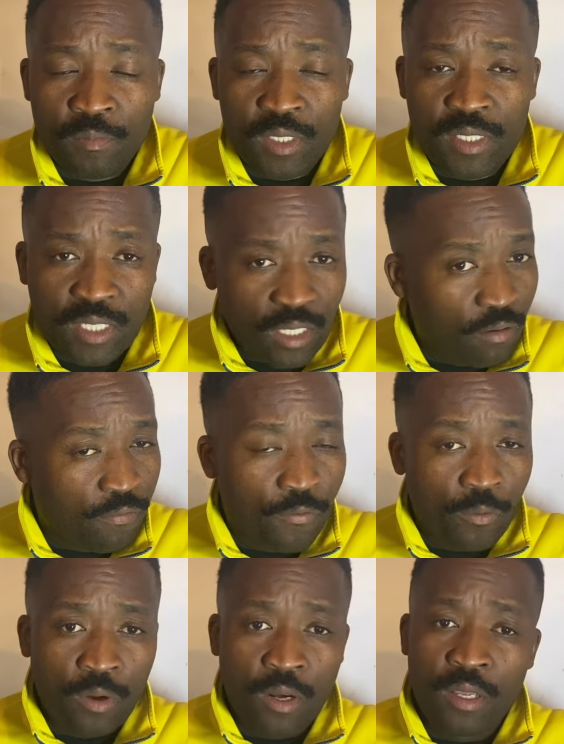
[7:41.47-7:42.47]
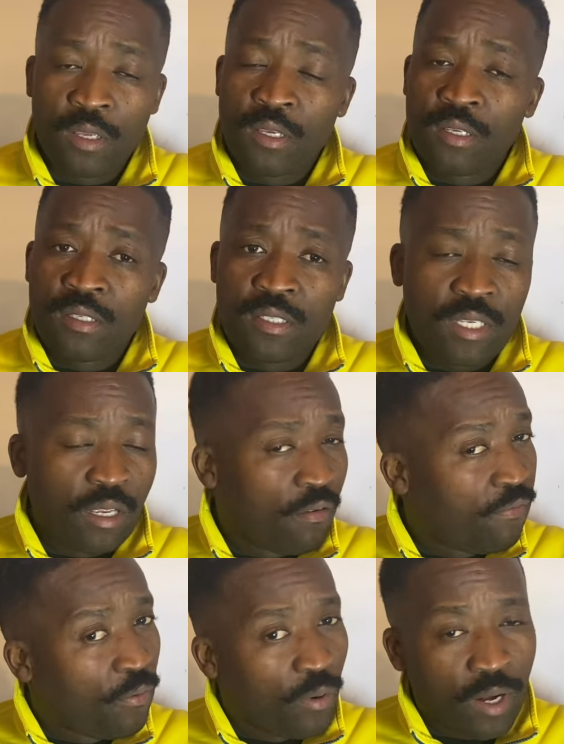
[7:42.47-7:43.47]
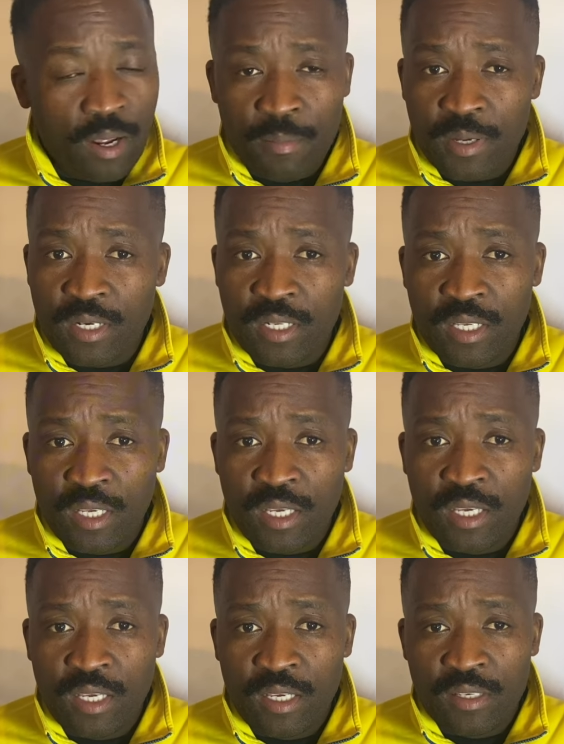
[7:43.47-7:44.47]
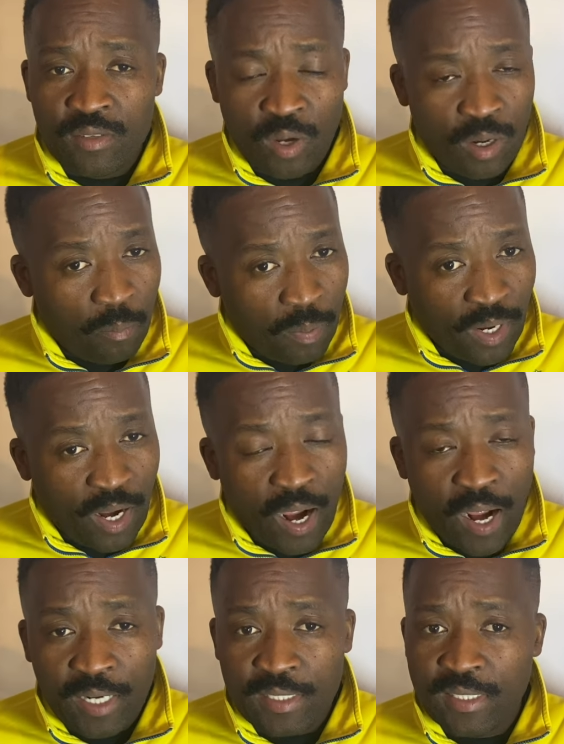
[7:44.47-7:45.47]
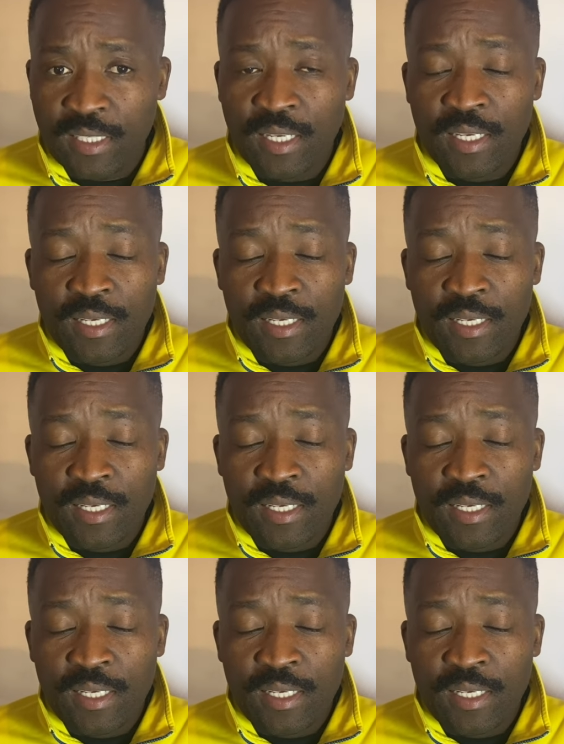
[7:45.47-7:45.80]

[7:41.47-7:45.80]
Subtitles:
skillful. I mean, he's got a big heart.